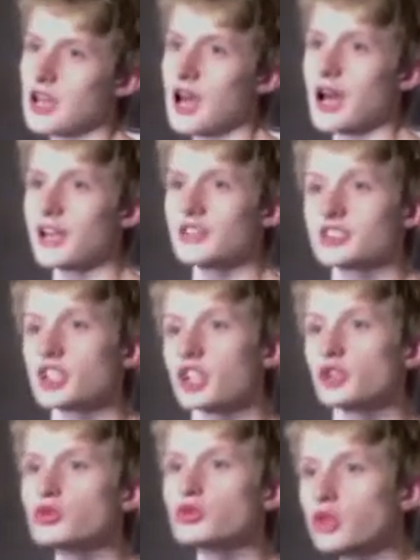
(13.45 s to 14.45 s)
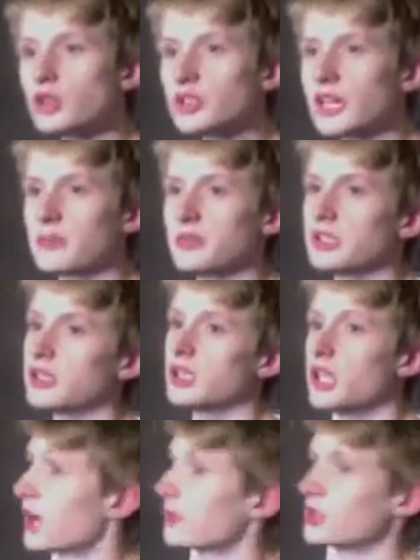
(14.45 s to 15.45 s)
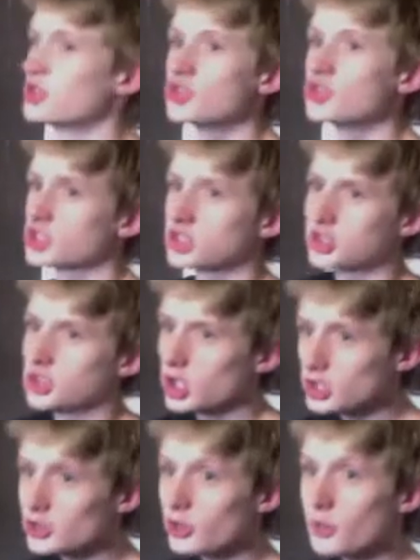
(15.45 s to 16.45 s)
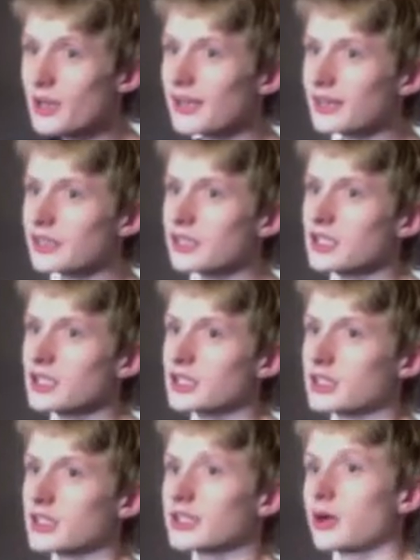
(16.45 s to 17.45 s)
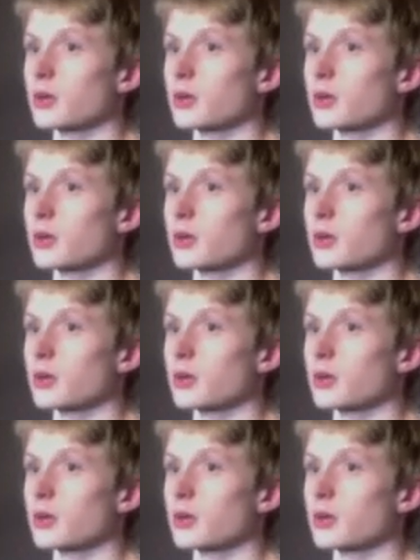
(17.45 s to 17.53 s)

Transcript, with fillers: I saw you look at me, but you just looked away like I